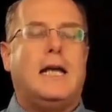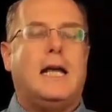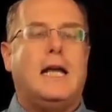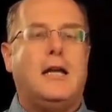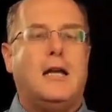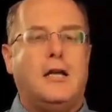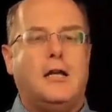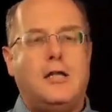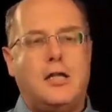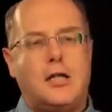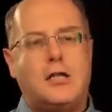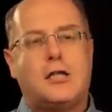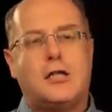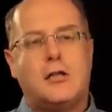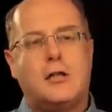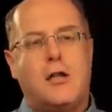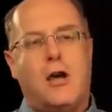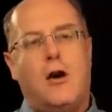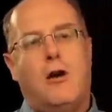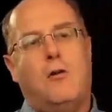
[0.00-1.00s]
In
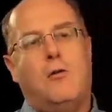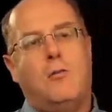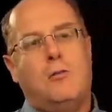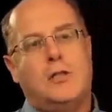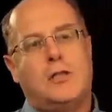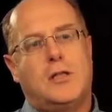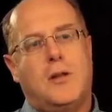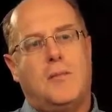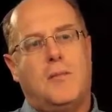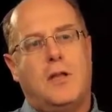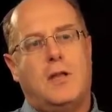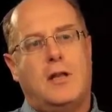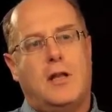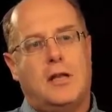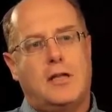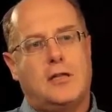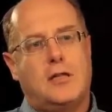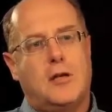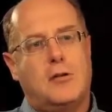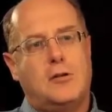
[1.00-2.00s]
addition though, with something
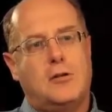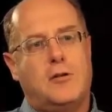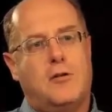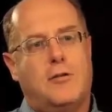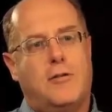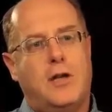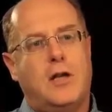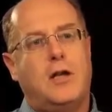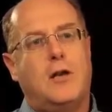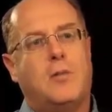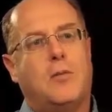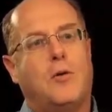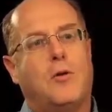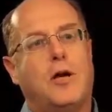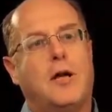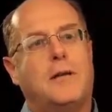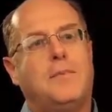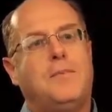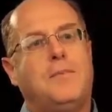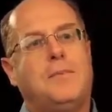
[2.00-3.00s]
like social
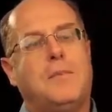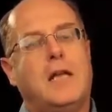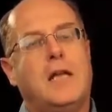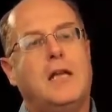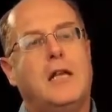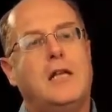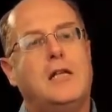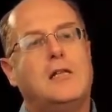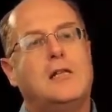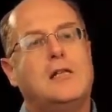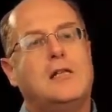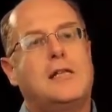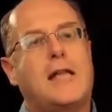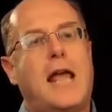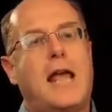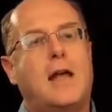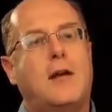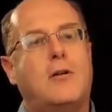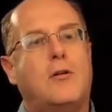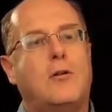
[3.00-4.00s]
fingerprint, it is
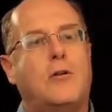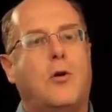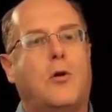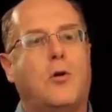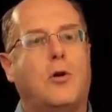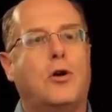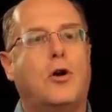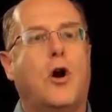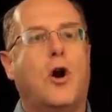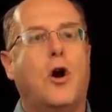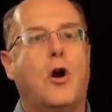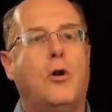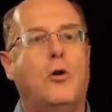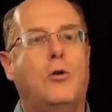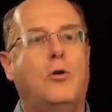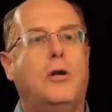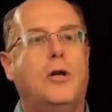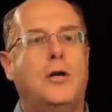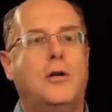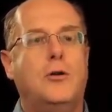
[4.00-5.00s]
standard or
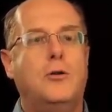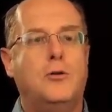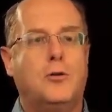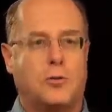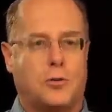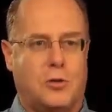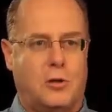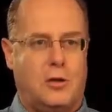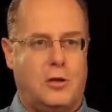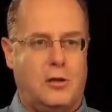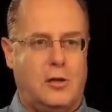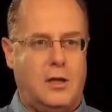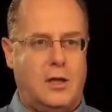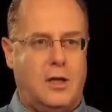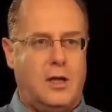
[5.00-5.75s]
code neutral.